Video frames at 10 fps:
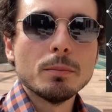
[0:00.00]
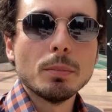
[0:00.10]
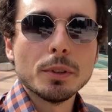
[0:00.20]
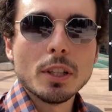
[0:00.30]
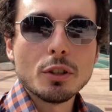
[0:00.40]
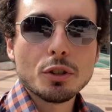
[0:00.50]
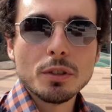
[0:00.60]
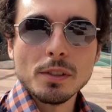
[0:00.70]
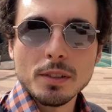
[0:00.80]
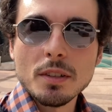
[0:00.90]

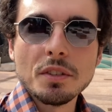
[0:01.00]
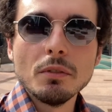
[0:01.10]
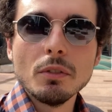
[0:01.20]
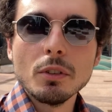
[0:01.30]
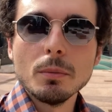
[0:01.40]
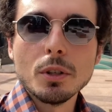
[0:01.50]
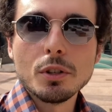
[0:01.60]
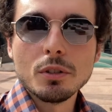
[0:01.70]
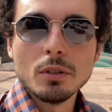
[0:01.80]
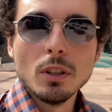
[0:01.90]
potential sensitive
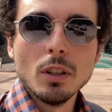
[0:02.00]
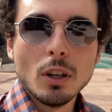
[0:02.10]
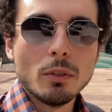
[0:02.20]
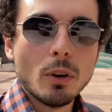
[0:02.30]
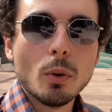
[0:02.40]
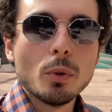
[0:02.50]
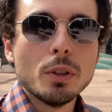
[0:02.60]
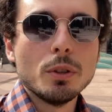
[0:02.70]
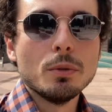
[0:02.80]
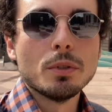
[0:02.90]
information of all the
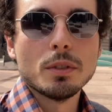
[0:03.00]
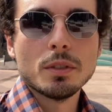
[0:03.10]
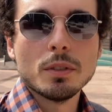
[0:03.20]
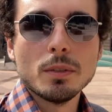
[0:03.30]
users.